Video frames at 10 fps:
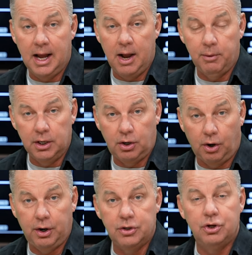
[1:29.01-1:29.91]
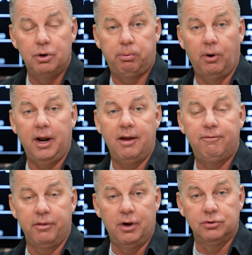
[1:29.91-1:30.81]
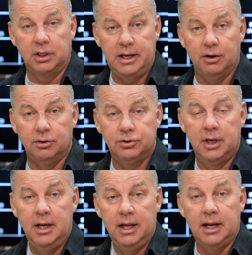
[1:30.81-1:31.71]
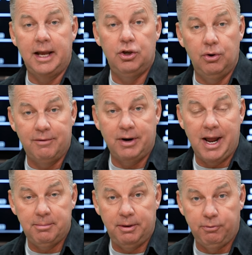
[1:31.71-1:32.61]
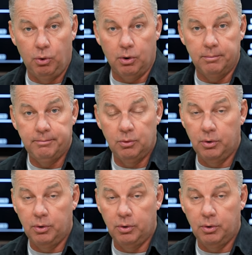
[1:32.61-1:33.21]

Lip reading: I would encourage you to pray for those leaders like you never have before.